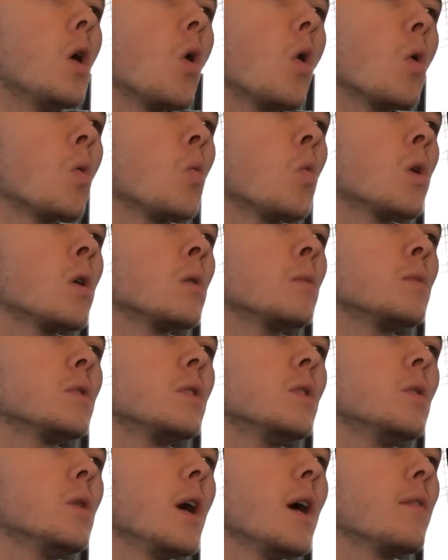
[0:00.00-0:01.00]
Hornworms
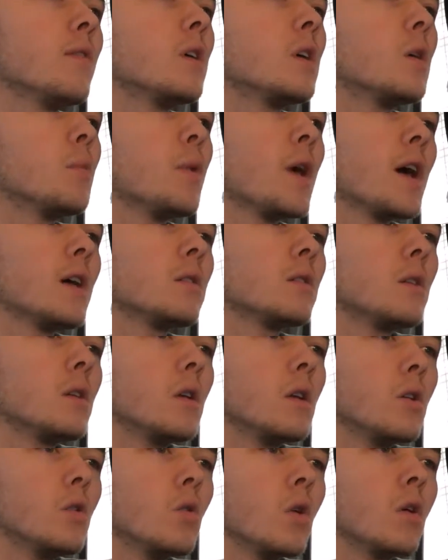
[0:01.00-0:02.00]
do have the
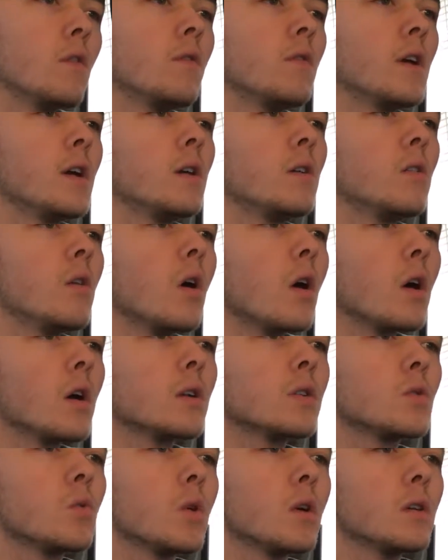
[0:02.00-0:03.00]
capacity to grow very
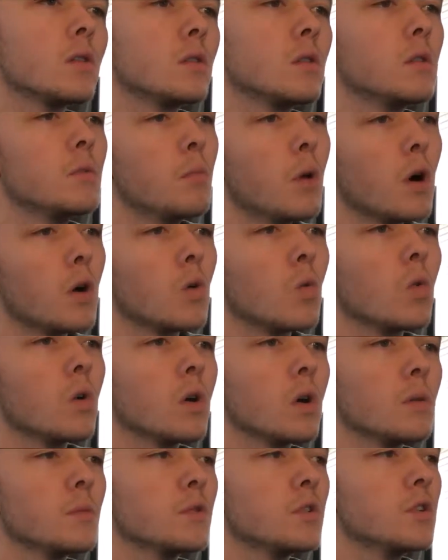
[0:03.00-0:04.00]
large, whereas these
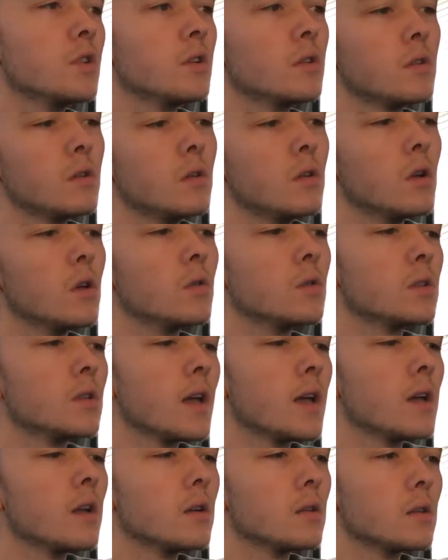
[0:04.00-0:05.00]
butterworms just,
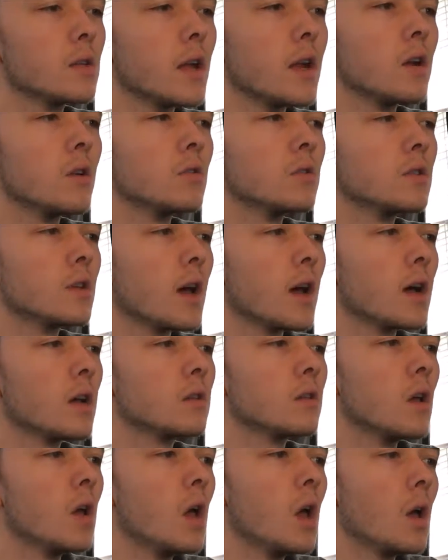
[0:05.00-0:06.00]
stay at a standard
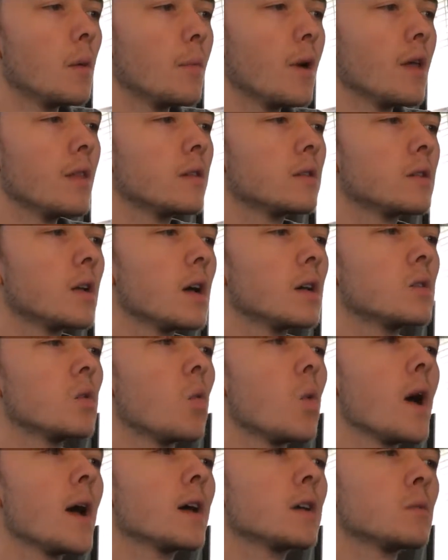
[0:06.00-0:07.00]
size, about the size of
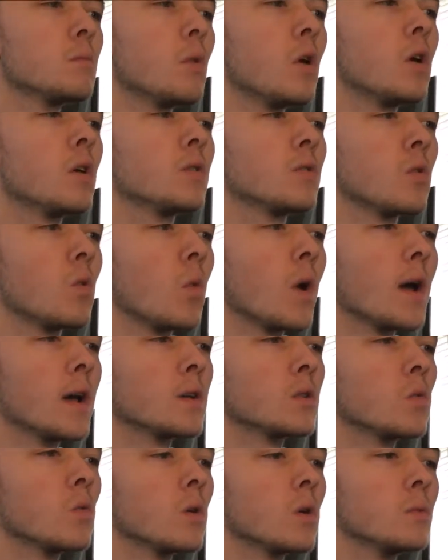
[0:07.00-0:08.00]
wax moths or
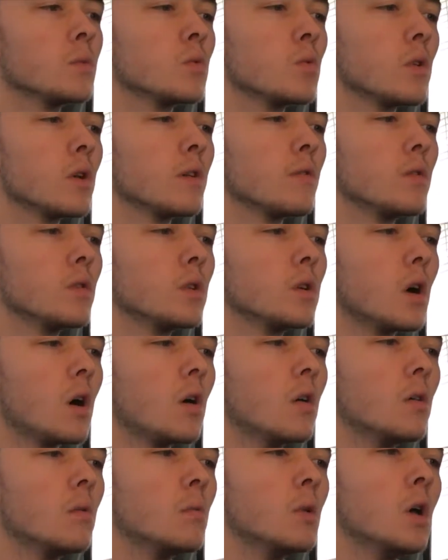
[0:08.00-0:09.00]
wax worms, whatever you
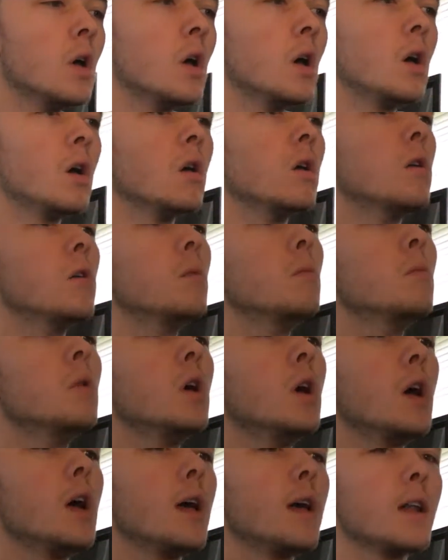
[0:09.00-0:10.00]
call them.
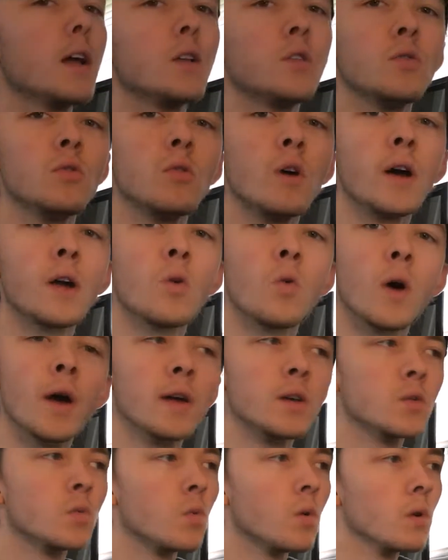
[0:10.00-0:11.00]
And I do like
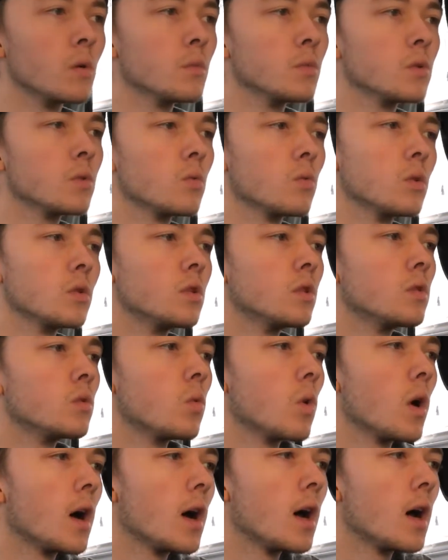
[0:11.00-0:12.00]
wax worms, which is
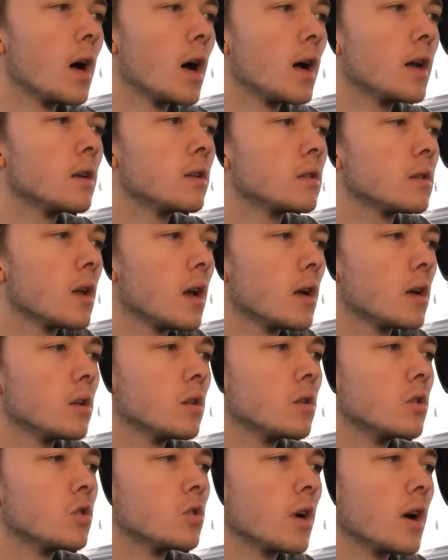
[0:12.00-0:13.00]
why I
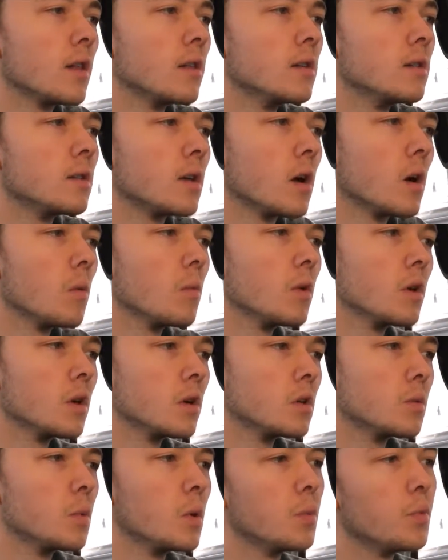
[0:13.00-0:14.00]
decided to try these out,
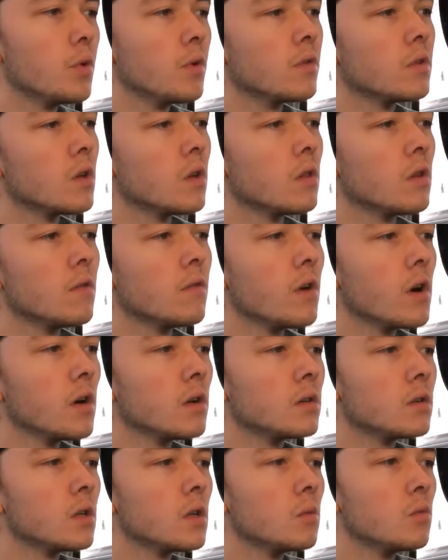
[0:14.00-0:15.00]
because people have said they're
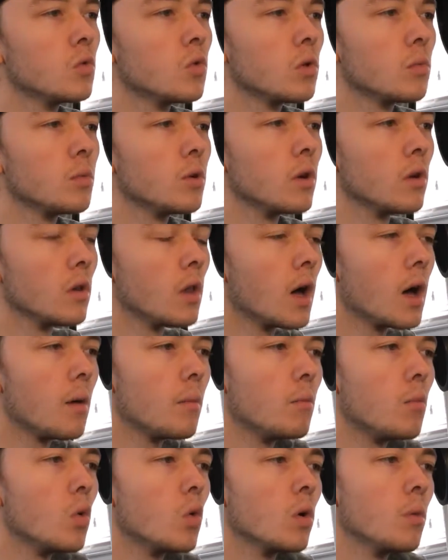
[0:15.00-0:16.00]
very similar, but a
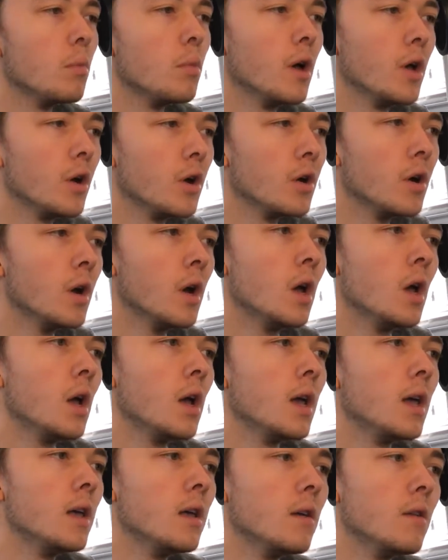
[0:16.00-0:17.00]
lot more better
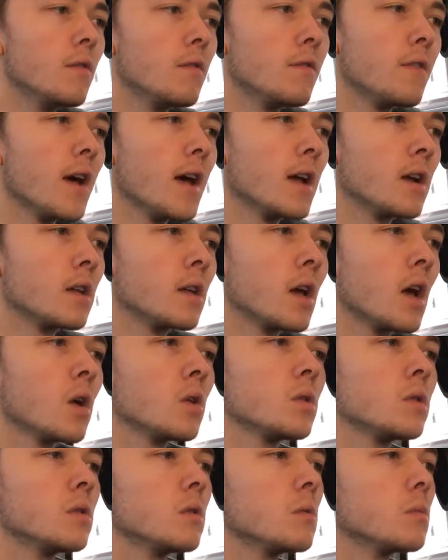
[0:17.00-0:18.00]
in fat and
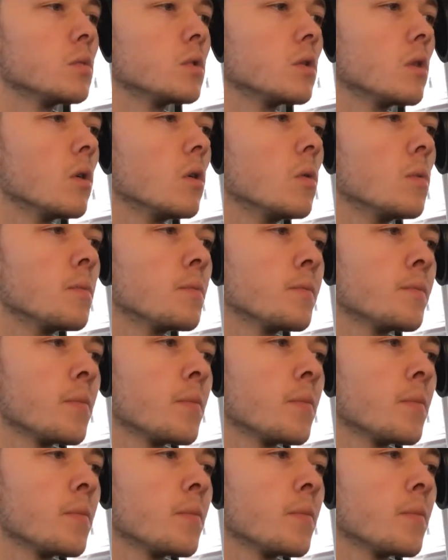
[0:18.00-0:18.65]
calcium. So